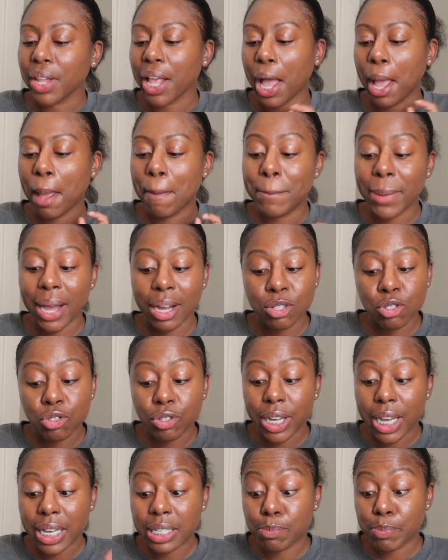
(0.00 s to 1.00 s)
a
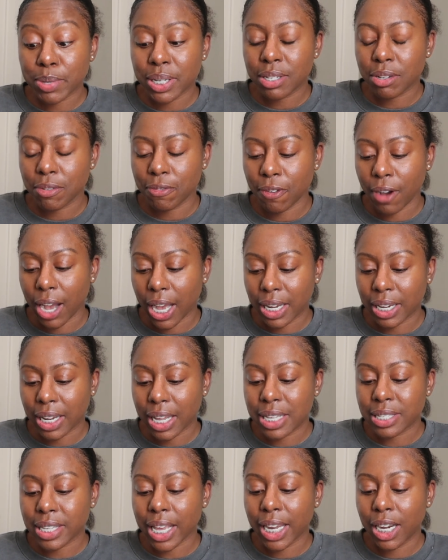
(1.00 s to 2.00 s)
boundary has been defined
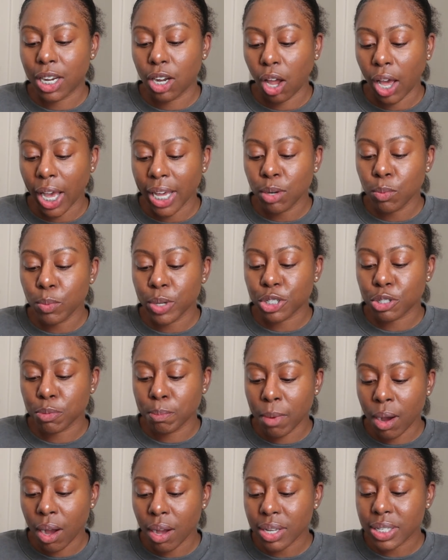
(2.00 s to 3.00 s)
as a line which
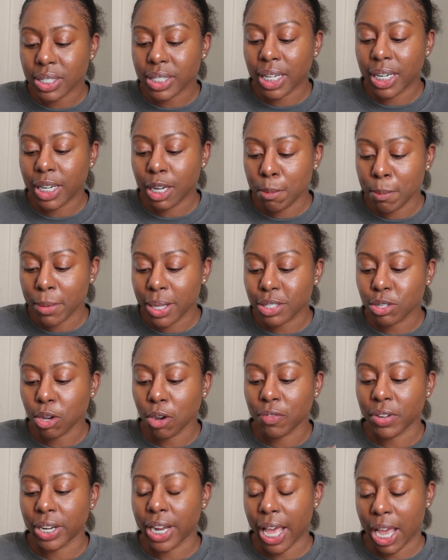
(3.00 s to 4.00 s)
marks the limit
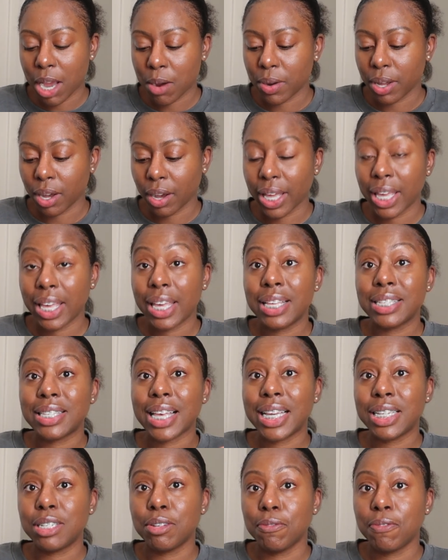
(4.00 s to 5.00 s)
of an area. It is
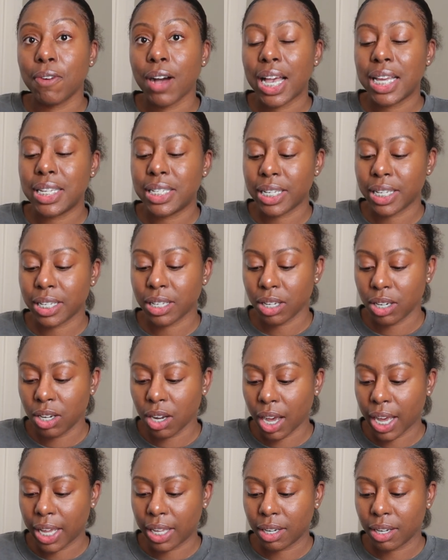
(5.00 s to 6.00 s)
a dividing
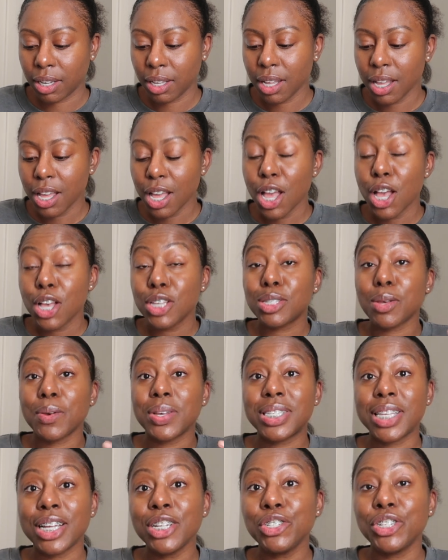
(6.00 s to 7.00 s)
line. So
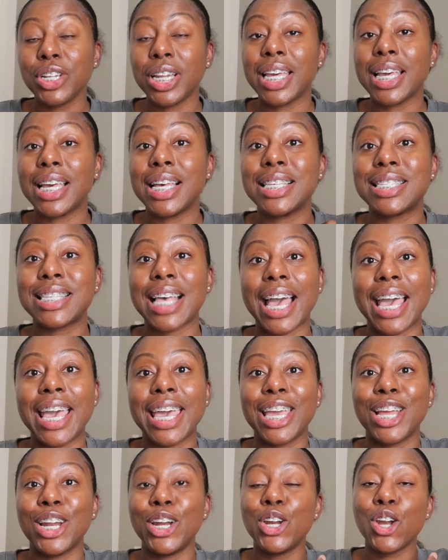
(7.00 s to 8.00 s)
essentially it's
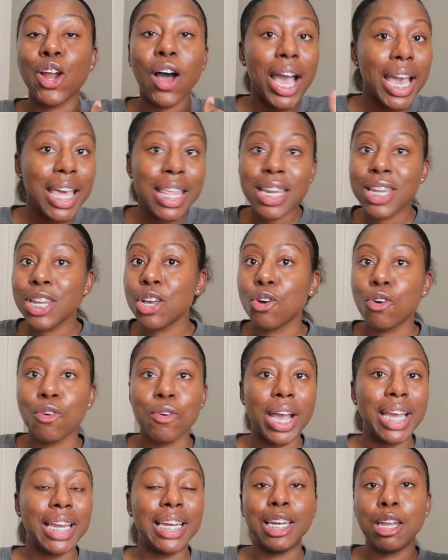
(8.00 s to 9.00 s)
a line
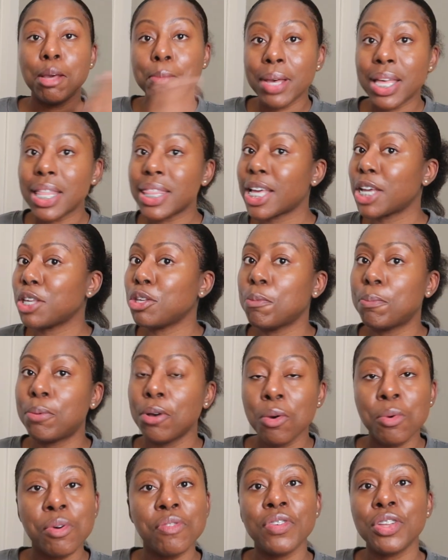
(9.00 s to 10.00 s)
or a limit that you
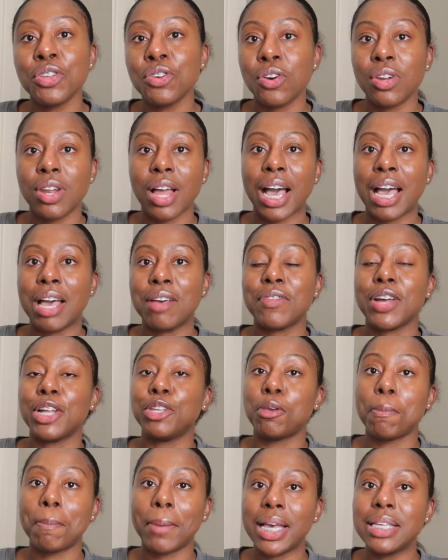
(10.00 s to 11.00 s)
put within your life,
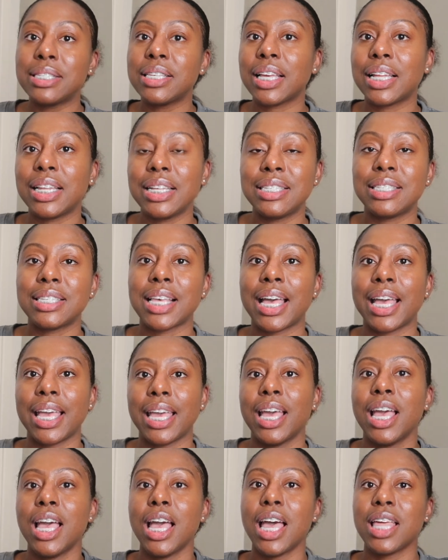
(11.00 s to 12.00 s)
and you basically
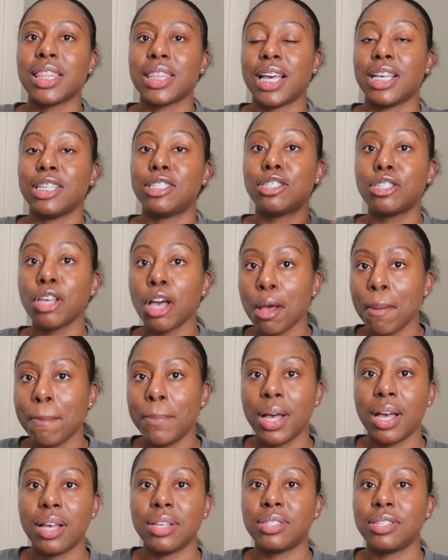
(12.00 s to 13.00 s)
say that a certain
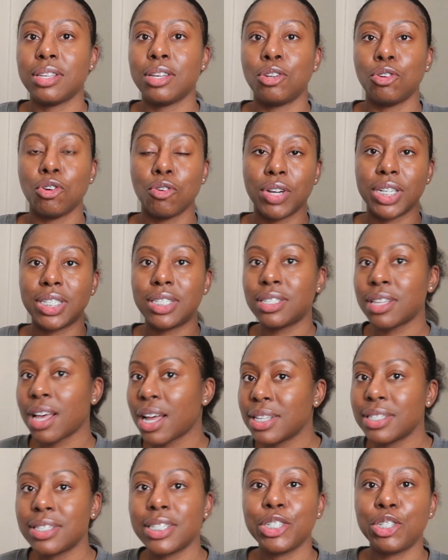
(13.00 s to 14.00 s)
person or a
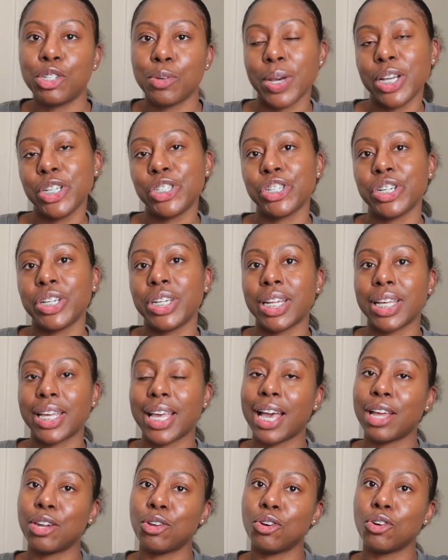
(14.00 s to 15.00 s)
certain situation
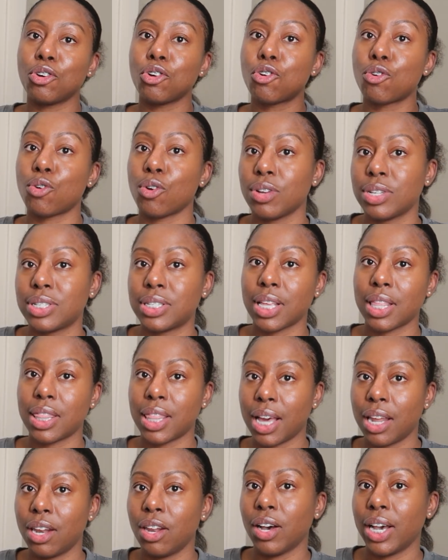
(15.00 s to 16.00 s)
cannot cross
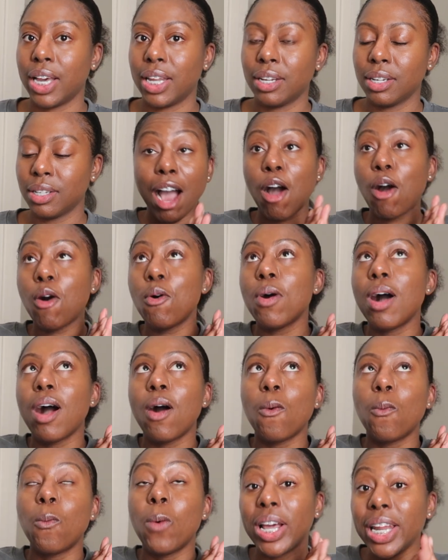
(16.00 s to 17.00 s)
that line. Now,
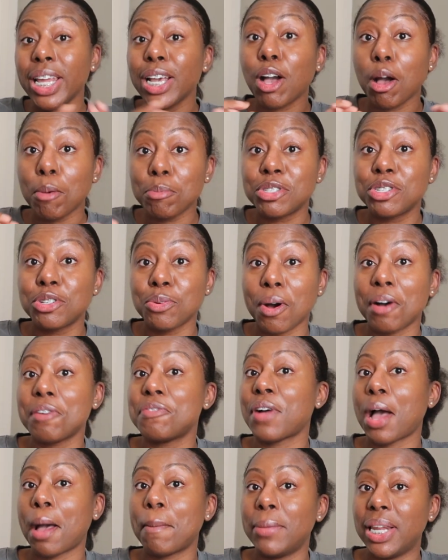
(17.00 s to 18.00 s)
when it comes to our
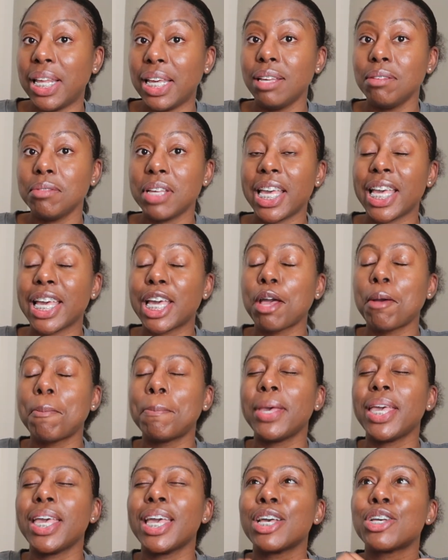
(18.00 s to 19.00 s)
family, it can
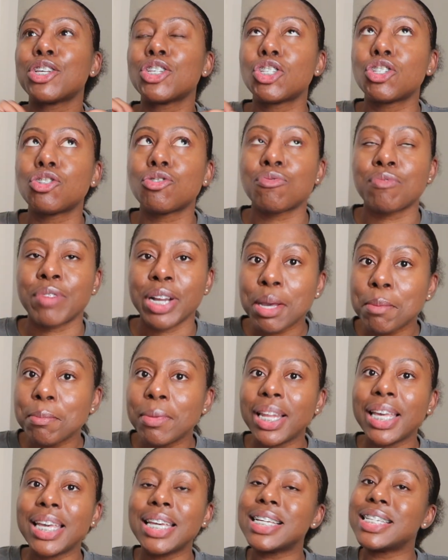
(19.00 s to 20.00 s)
be
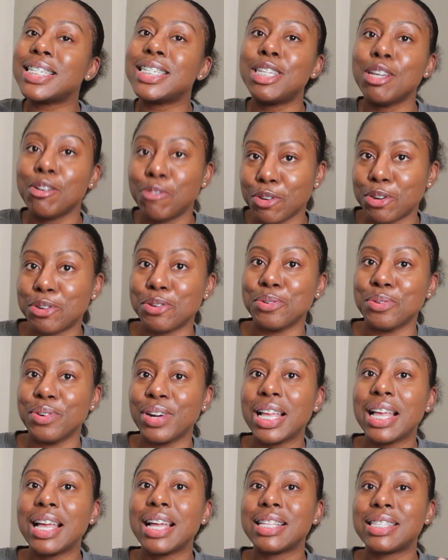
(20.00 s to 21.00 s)
extremely difficult
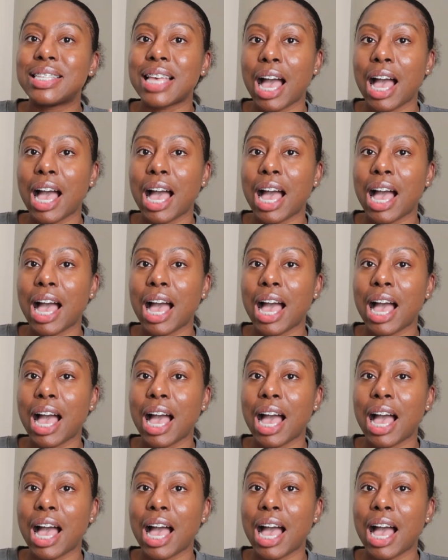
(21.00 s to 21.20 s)
to